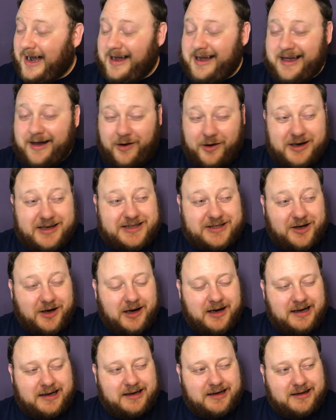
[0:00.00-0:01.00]
Ollie's
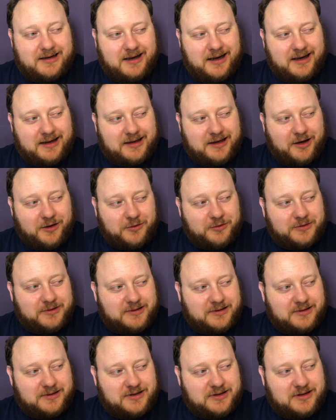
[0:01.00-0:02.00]
got a gold
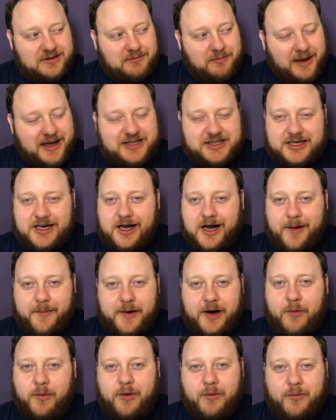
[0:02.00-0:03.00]
Magikarp,
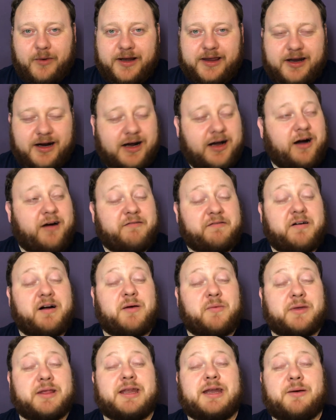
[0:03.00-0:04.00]
and I want one, and I can't
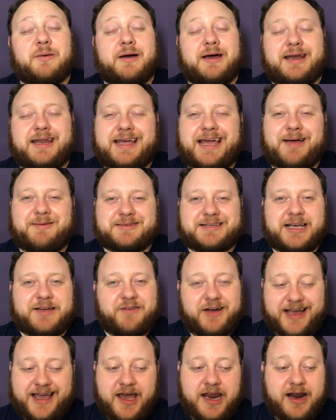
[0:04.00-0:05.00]
find one anywhere. And he kept saying, if
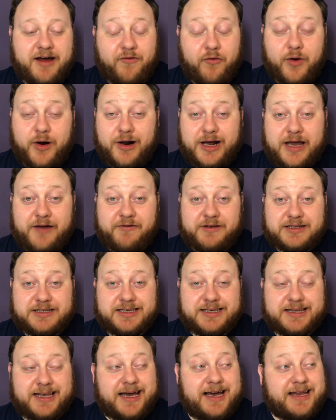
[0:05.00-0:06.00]
I get another one, I'll give it to
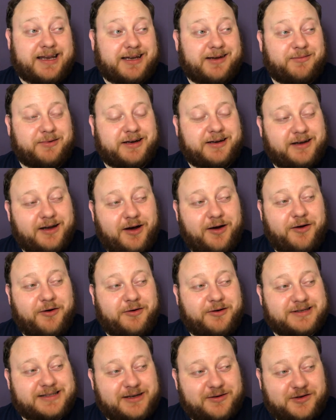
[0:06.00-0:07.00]
your dad. And I'm like, no,
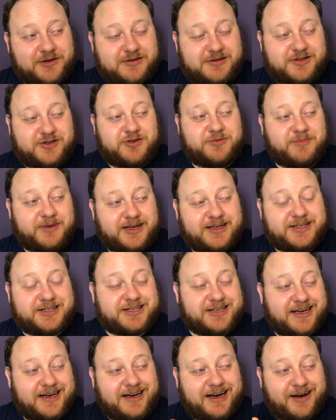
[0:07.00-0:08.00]
because that'll cost too
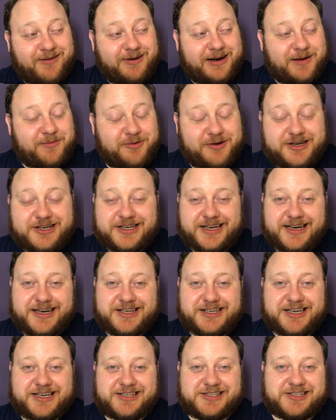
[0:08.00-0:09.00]
much. I really appreciate the
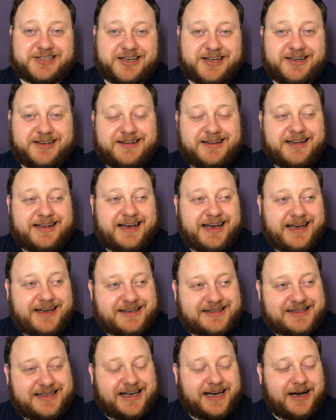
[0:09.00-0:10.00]
gesture. You
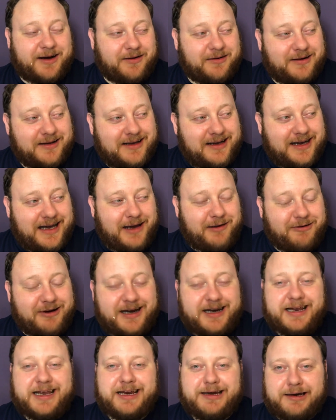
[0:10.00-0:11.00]
could see how
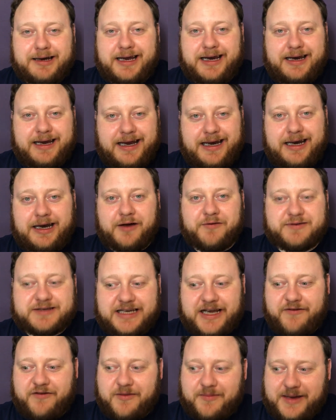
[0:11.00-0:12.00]
he loves
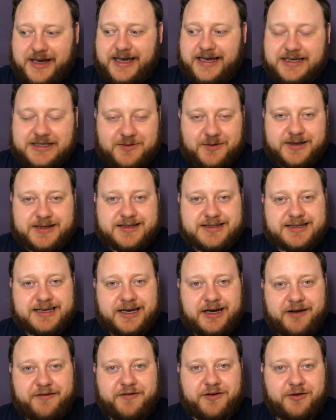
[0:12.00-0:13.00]
giving me his ones, and
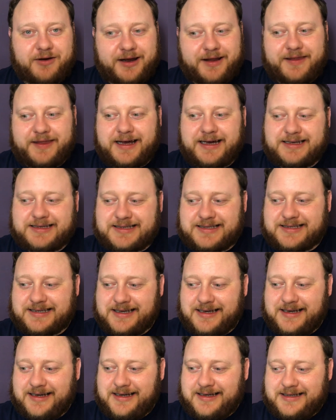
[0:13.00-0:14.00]
I feel like that's
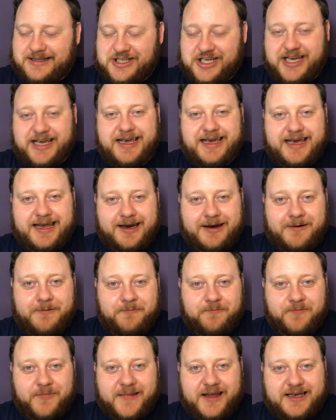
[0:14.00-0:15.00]
cheating.
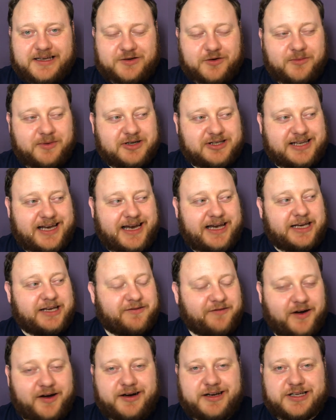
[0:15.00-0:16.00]
It's almost taking
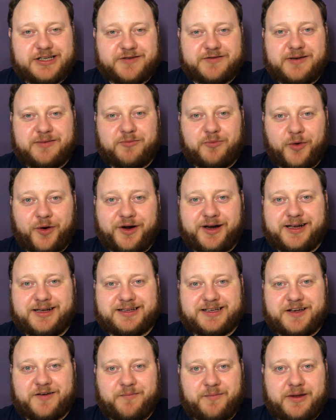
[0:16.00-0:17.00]
advantage of him wanting
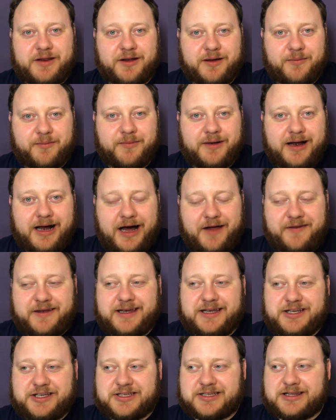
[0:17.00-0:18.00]
to give me them. I think
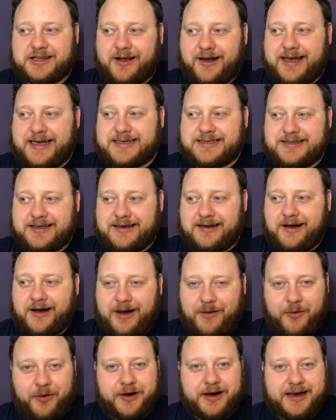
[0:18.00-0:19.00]
he just likes that I
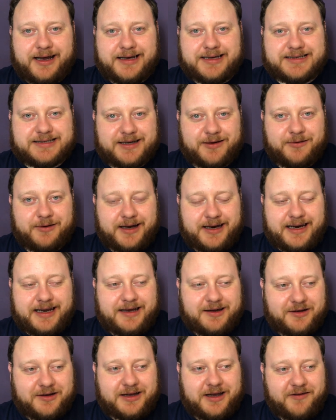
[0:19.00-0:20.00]
want it, so and he
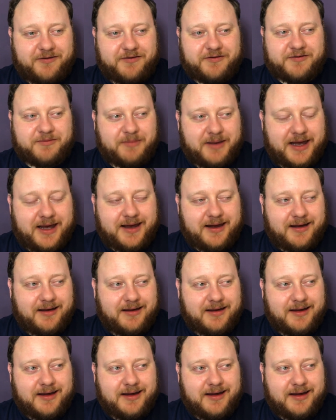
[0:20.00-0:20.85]
could give me it.